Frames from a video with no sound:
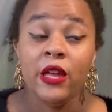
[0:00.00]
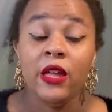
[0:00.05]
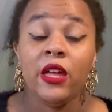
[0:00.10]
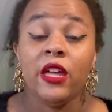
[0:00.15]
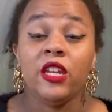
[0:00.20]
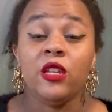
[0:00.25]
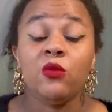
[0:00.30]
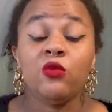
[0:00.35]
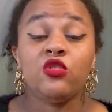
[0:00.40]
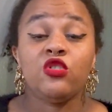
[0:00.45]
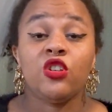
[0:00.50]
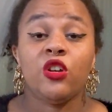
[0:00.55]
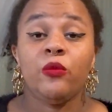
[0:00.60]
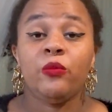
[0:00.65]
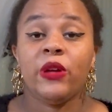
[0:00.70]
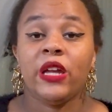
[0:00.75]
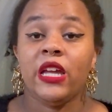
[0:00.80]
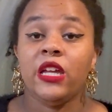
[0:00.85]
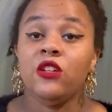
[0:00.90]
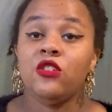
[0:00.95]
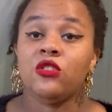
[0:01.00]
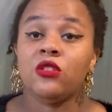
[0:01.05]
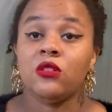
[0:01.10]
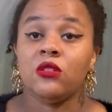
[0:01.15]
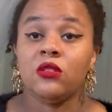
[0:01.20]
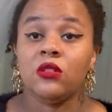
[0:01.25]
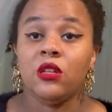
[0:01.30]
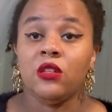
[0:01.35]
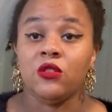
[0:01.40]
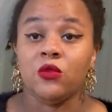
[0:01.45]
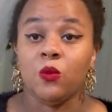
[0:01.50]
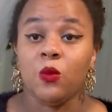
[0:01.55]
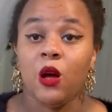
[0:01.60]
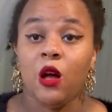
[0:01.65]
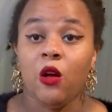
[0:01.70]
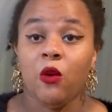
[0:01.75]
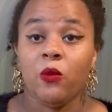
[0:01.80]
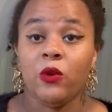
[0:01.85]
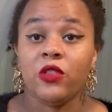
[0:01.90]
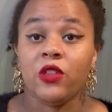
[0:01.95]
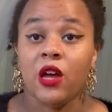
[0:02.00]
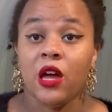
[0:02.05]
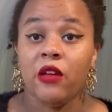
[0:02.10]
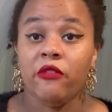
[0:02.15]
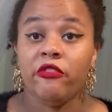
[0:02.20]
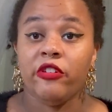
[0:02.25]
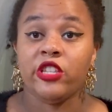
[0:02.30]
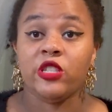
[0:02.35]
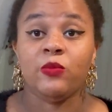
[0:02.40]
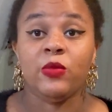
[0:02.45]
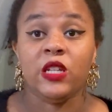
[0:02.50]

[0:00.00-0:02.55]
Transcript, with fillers: and he was so patient as well with Iris,